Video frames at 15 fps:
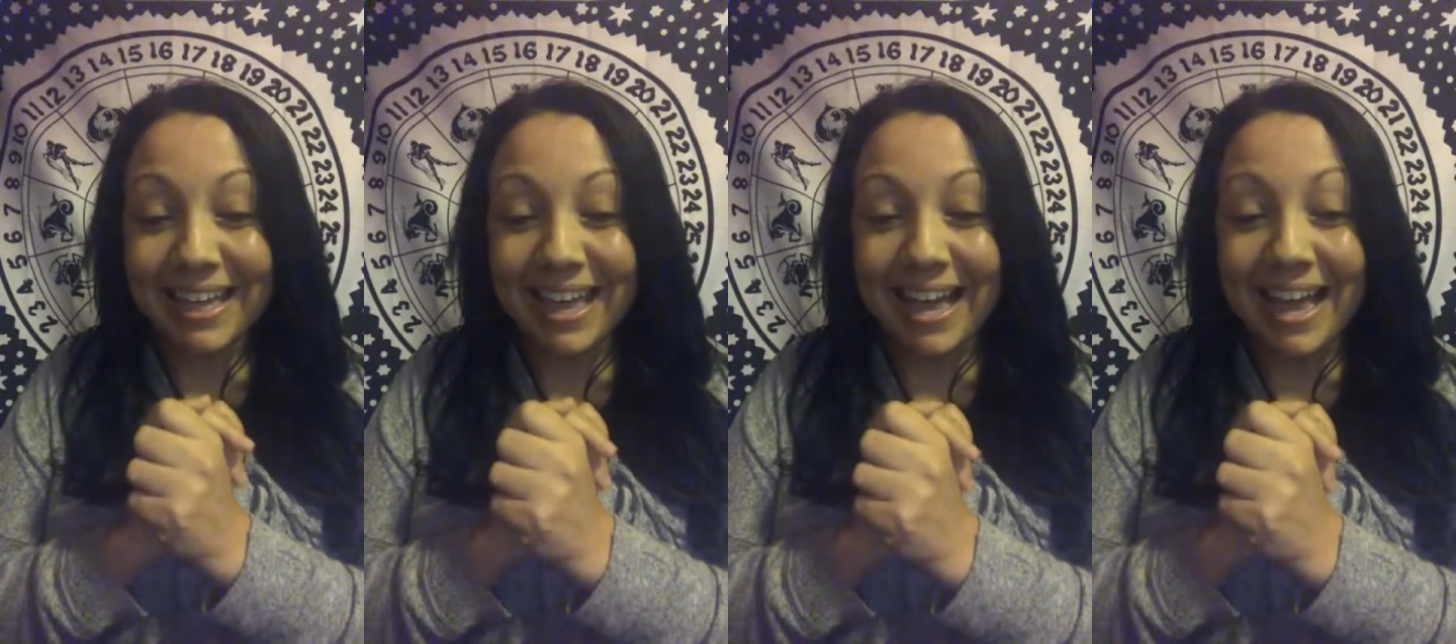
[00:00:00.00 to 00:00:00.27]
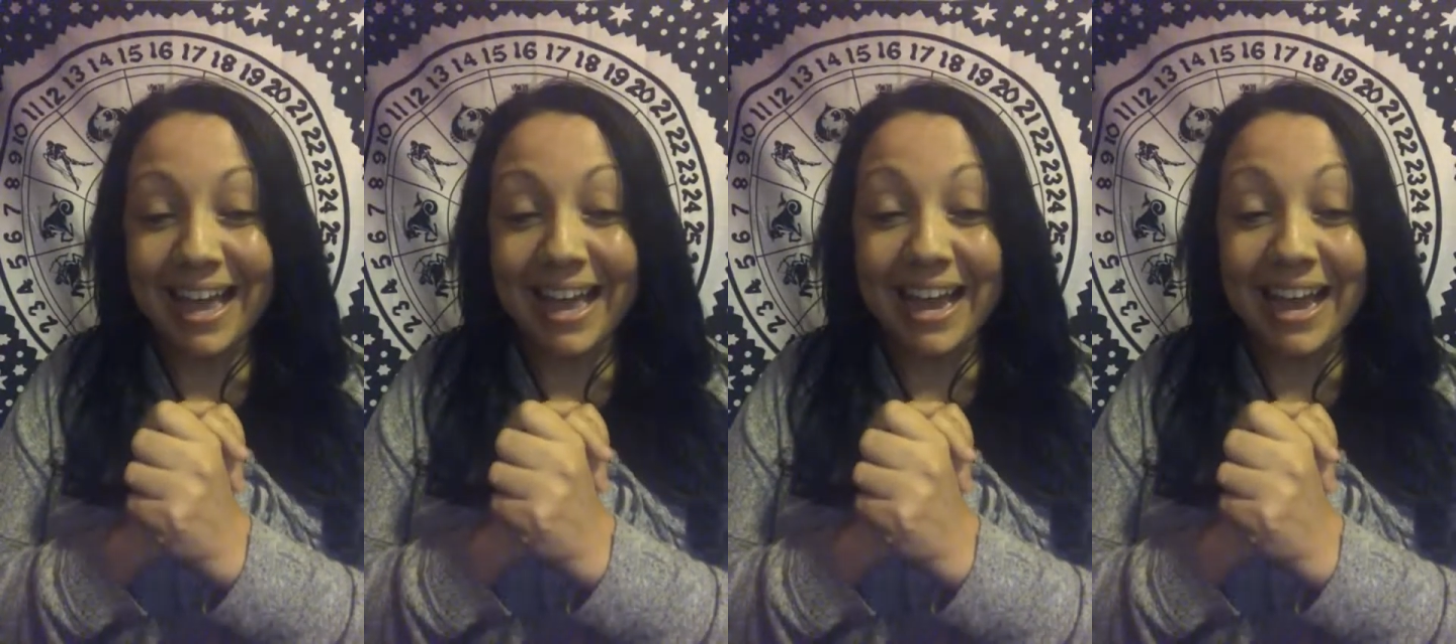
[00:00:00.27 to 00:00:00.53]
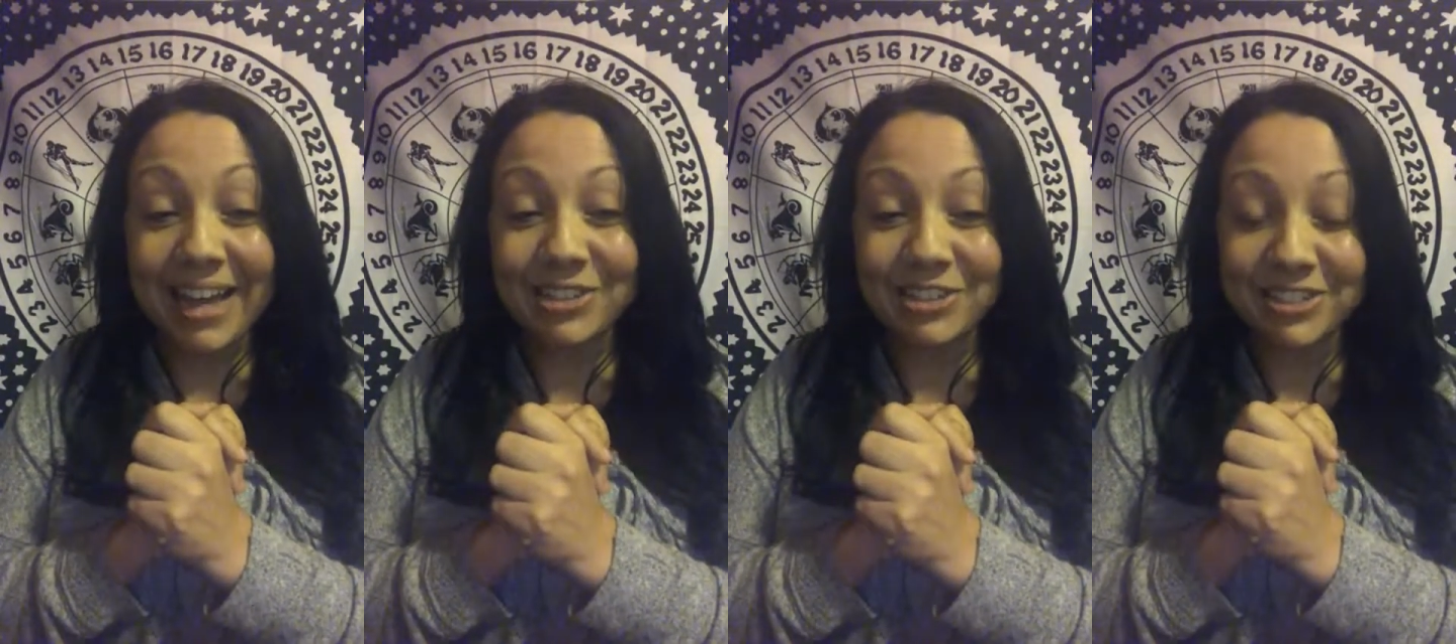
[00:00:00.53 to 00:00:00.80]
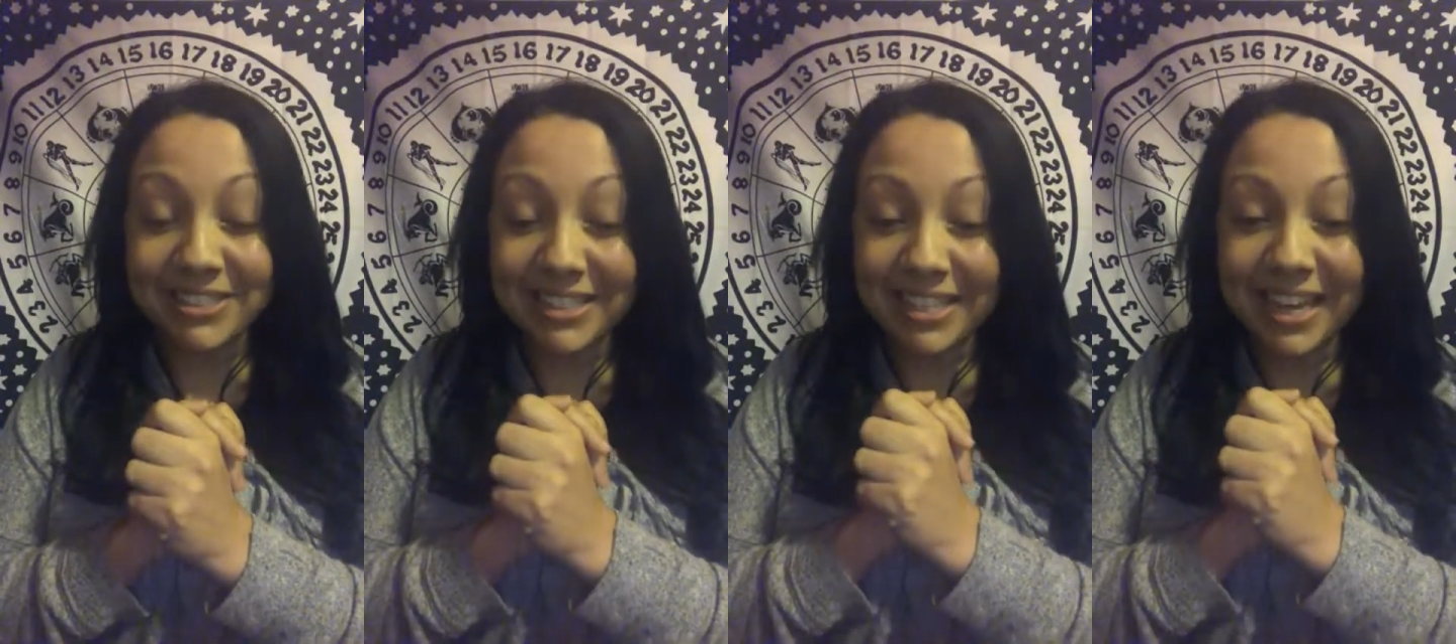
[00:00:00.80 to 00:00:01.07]

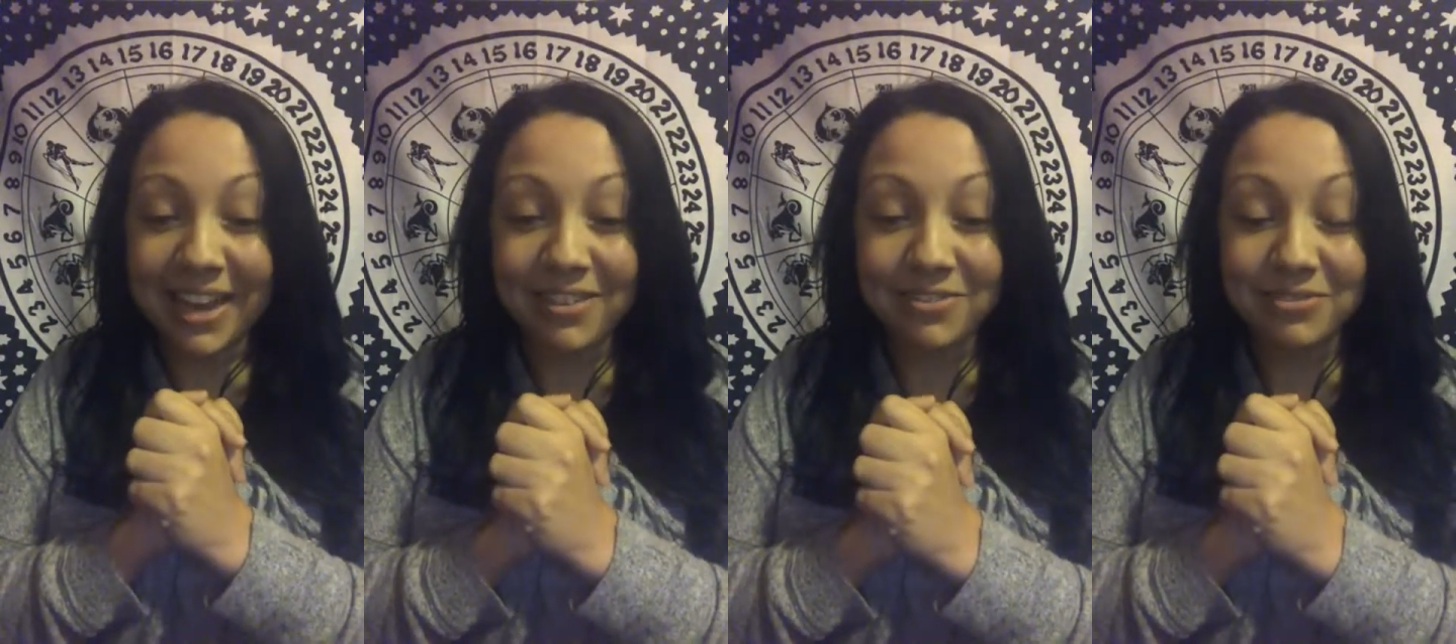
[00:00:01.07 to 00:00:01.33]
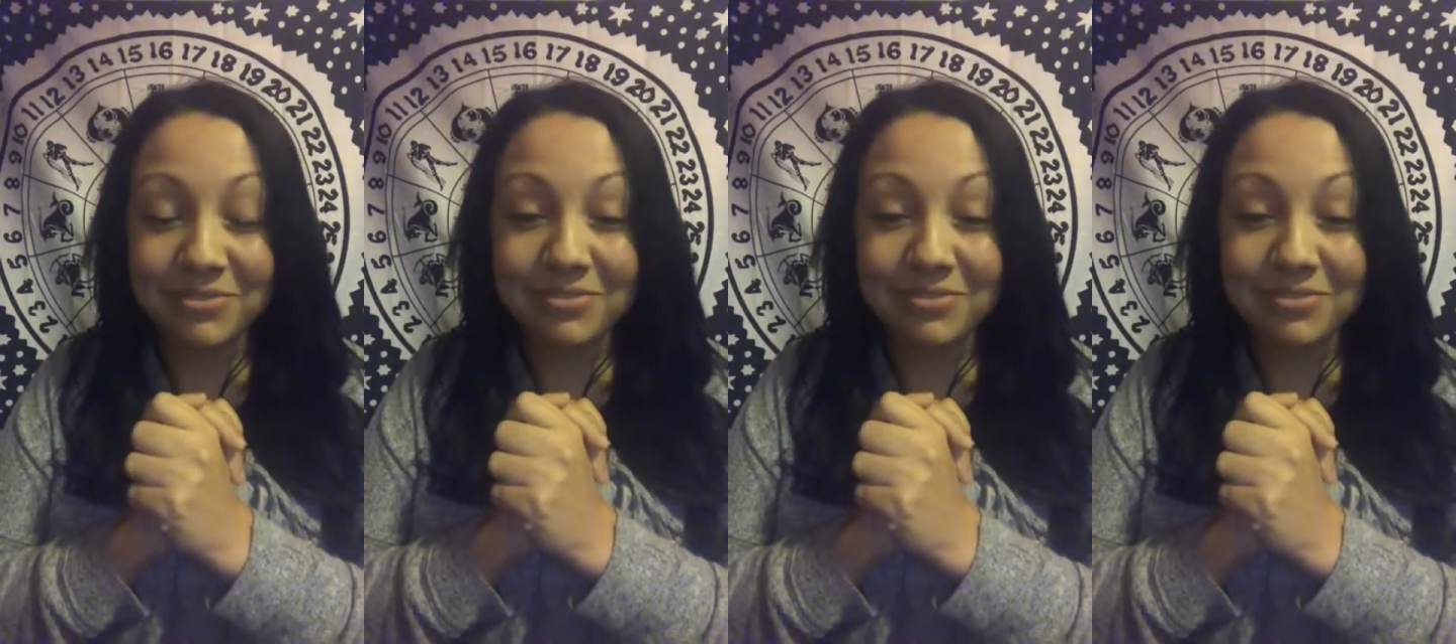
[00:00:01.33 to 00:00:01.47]
actually have